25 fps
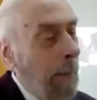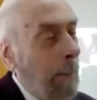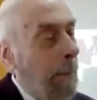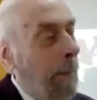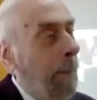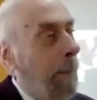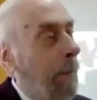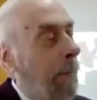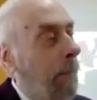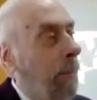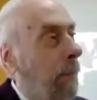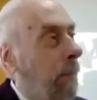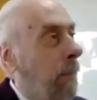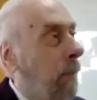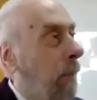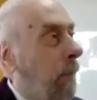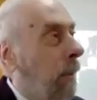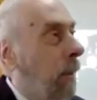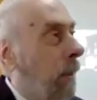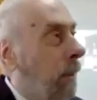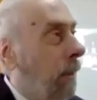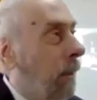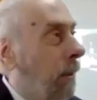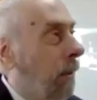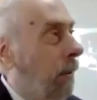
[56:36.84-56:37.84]
But
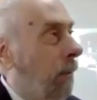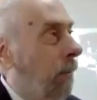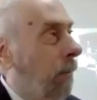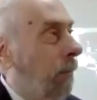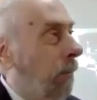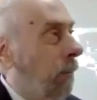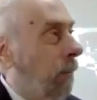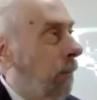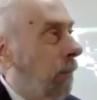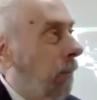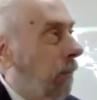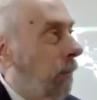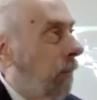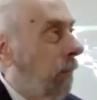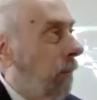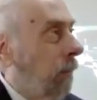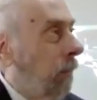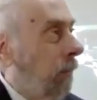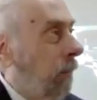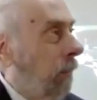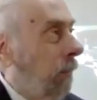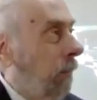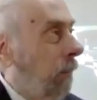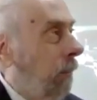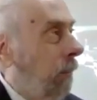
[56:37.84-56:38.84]
there is
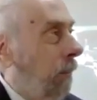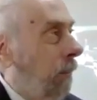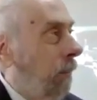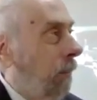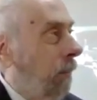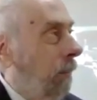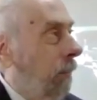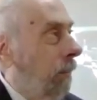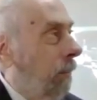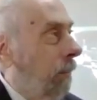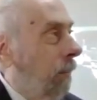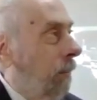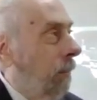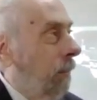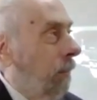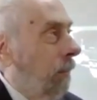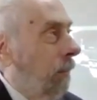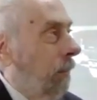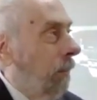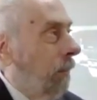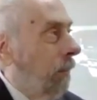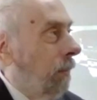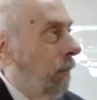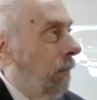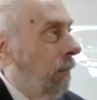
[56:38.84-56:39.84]
another
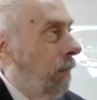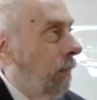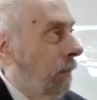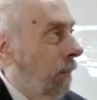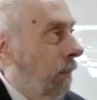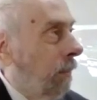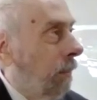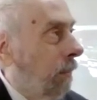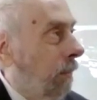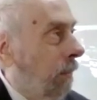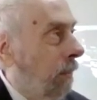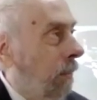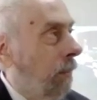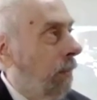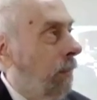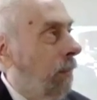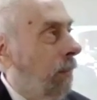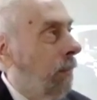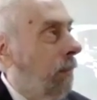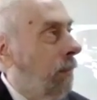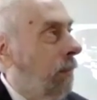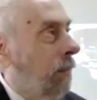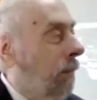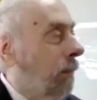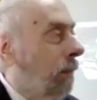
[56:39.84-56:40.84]
meaning
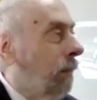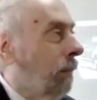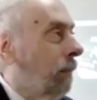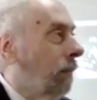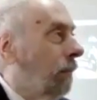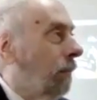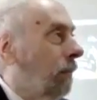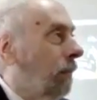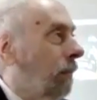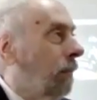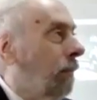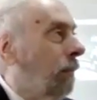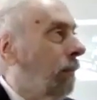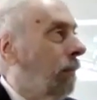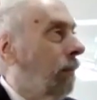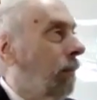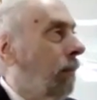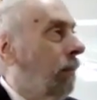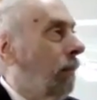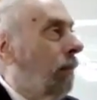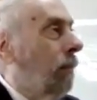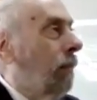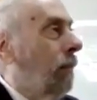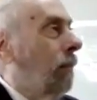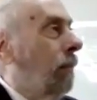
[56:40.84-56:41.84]
in a Western
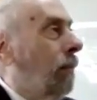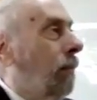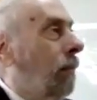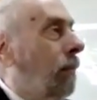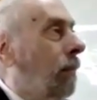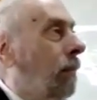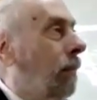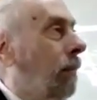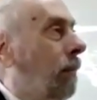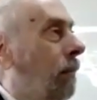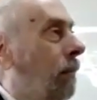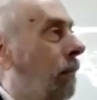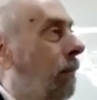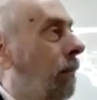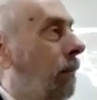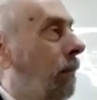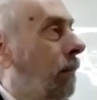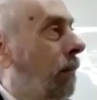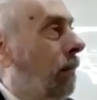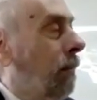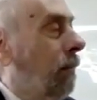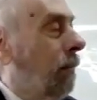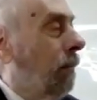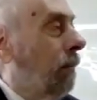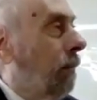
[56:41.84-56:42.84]
zaotra,
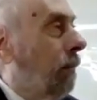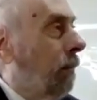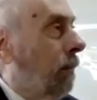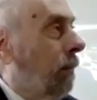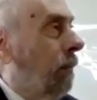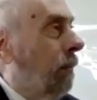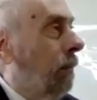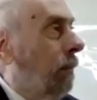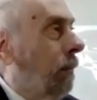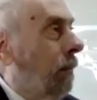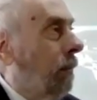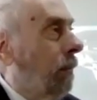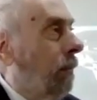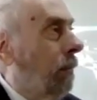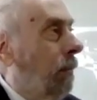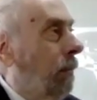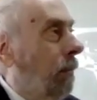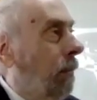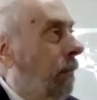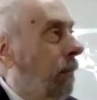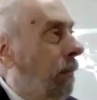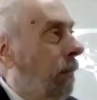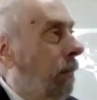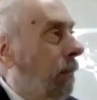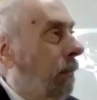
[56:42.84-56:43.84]
libation.
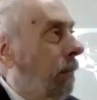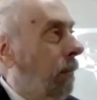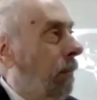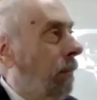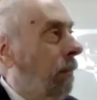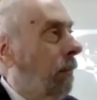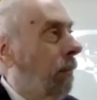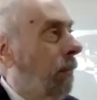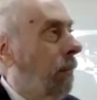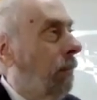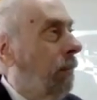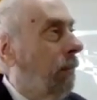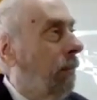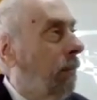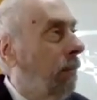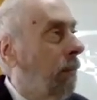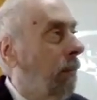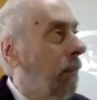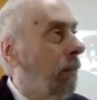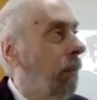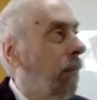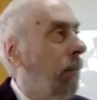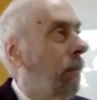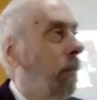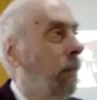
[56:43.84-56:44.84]

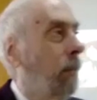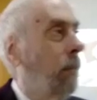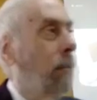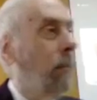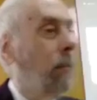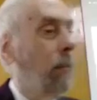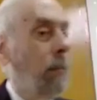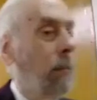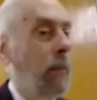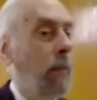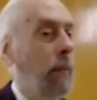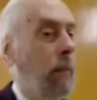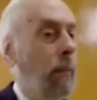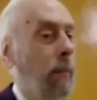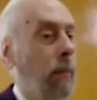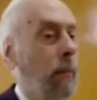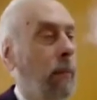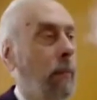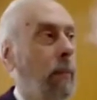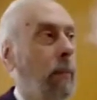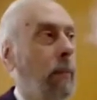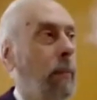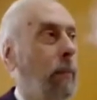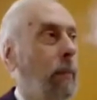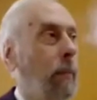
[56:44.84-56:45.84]
This
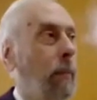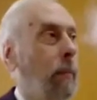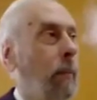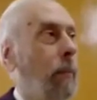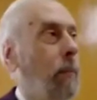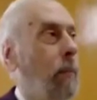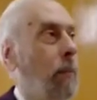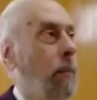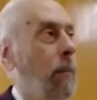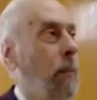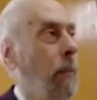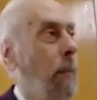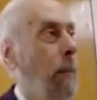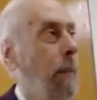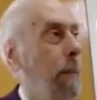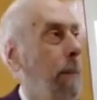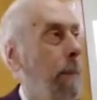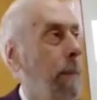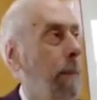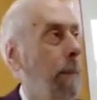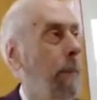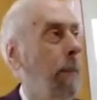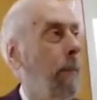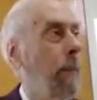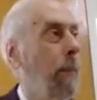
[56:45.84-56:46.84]
is
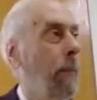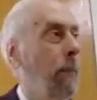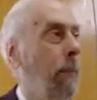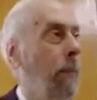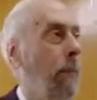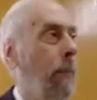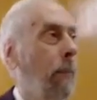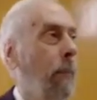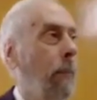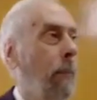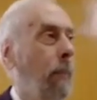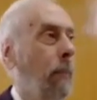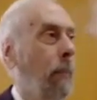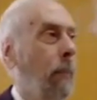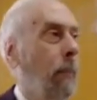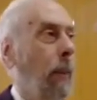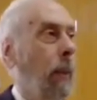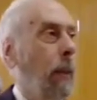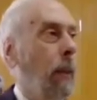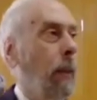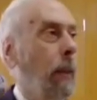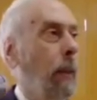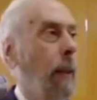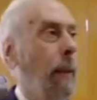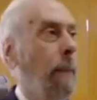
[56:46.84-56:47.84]
maybe
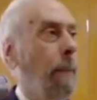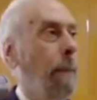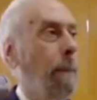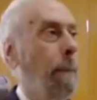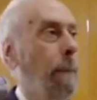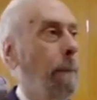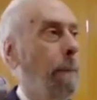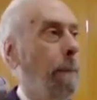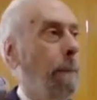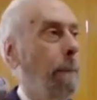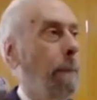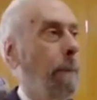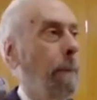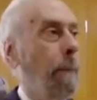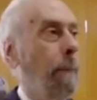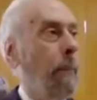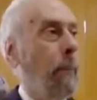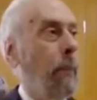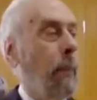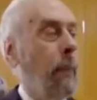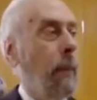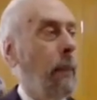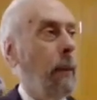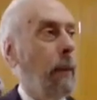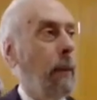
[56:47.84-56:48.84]
one of
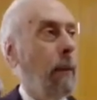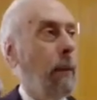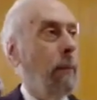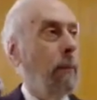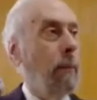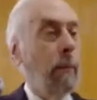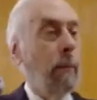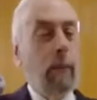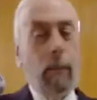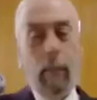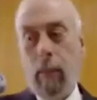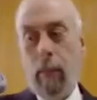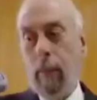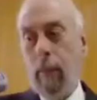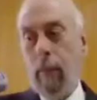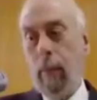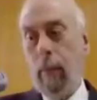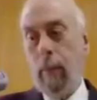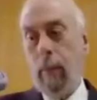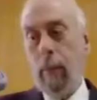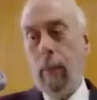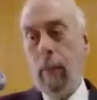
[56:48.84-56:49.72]
the words that's